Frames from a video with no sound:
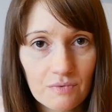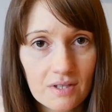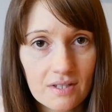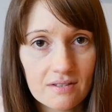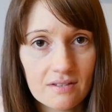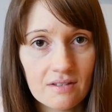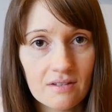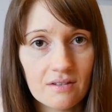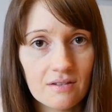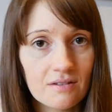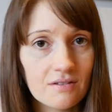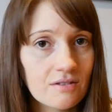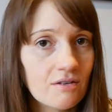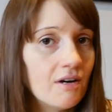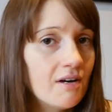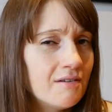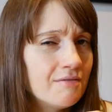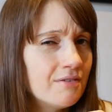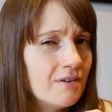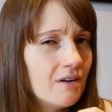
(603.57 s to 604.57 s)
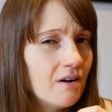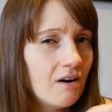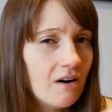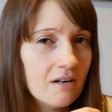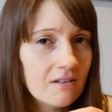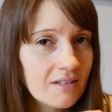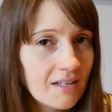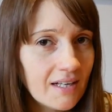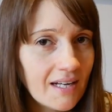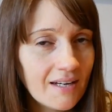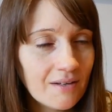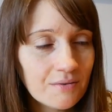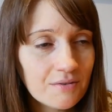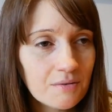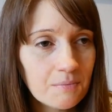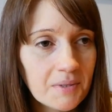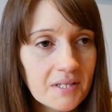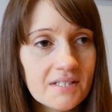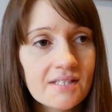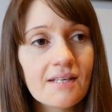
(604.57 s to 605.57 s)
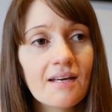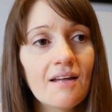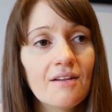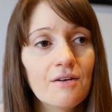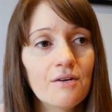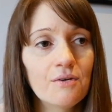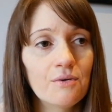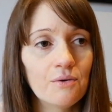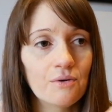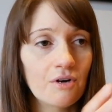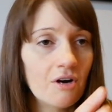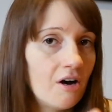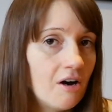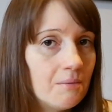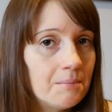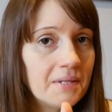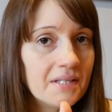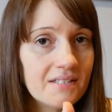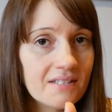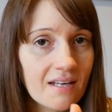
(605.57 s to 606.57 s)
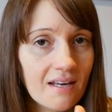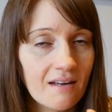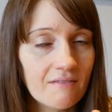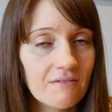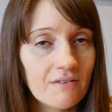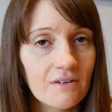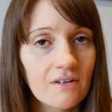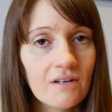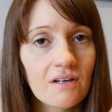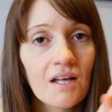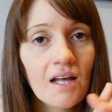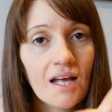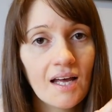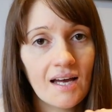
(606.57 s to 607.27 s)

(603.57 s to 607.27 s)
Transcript: reasons, either aren't allowed to be together or can't be together,